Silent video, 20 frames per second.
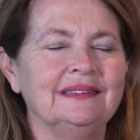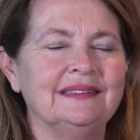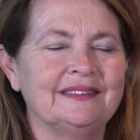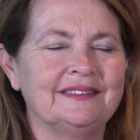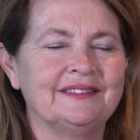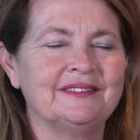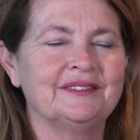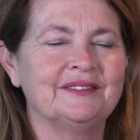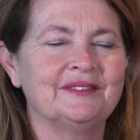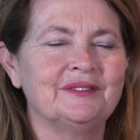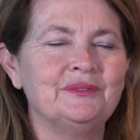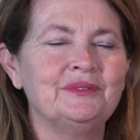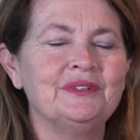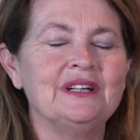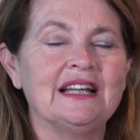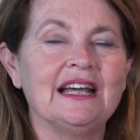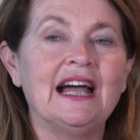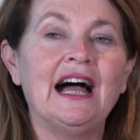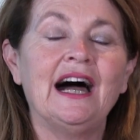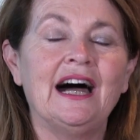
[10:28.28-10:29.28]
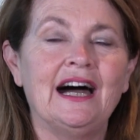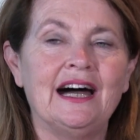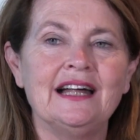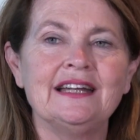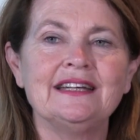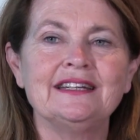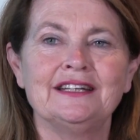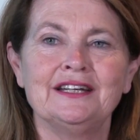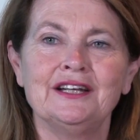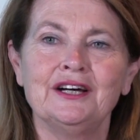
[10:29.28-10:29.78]
it's really
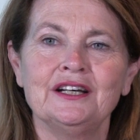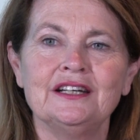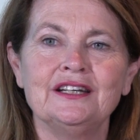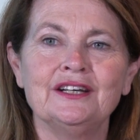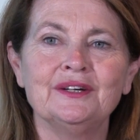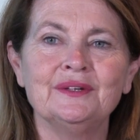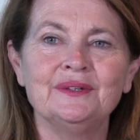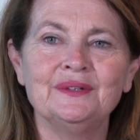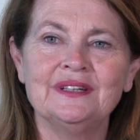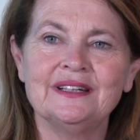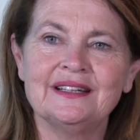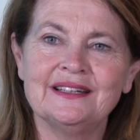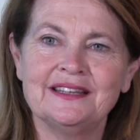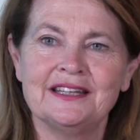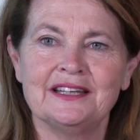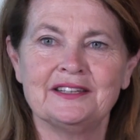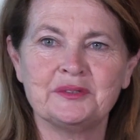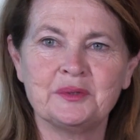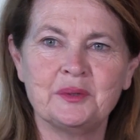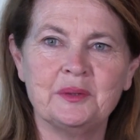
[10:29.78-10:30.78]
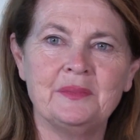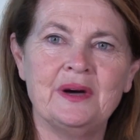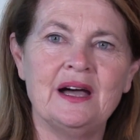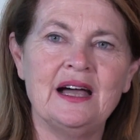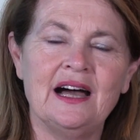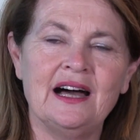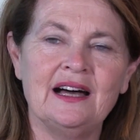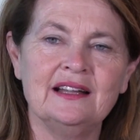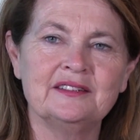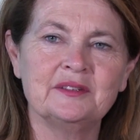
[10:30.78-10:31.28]
hard, and I know that's what my
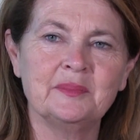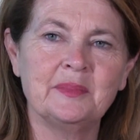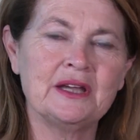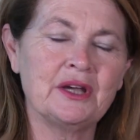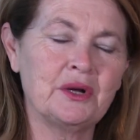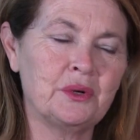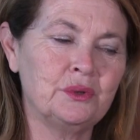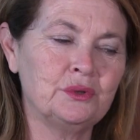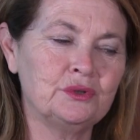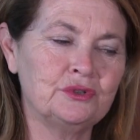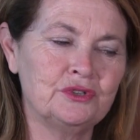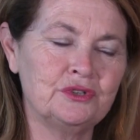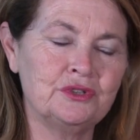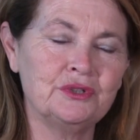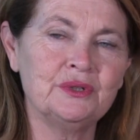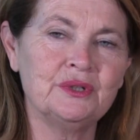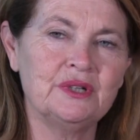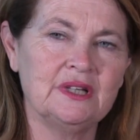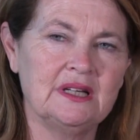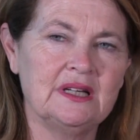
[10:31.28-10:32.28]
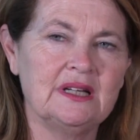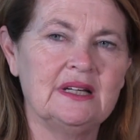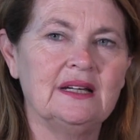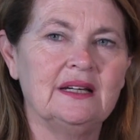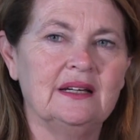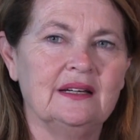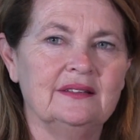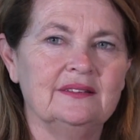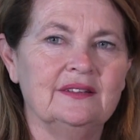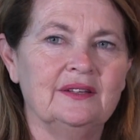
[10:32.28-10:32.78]
heart's been called to do.
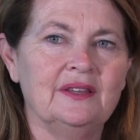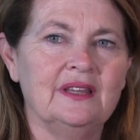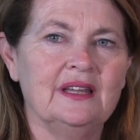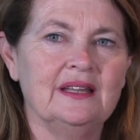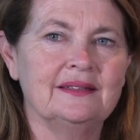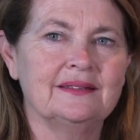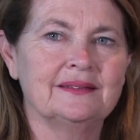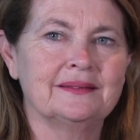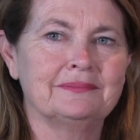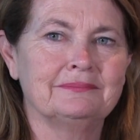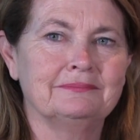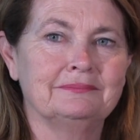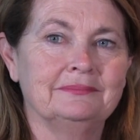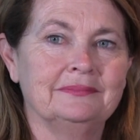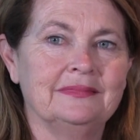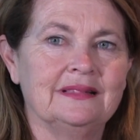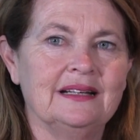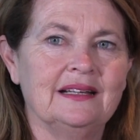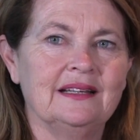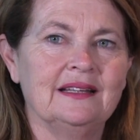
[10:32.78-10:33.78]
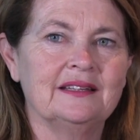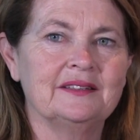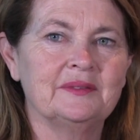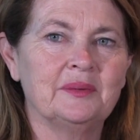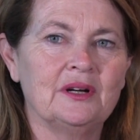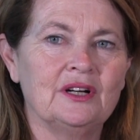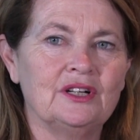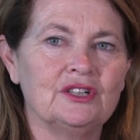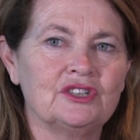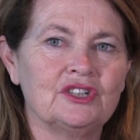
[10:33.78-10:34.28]
So that's
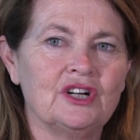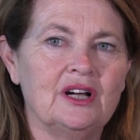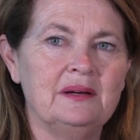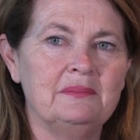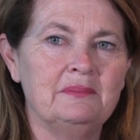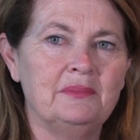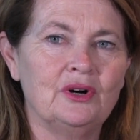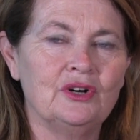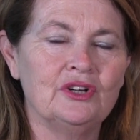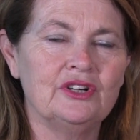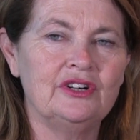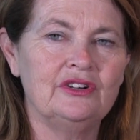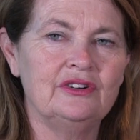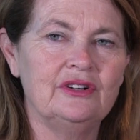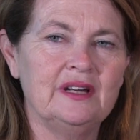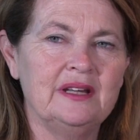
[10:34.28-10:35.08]
what I'll try and ponder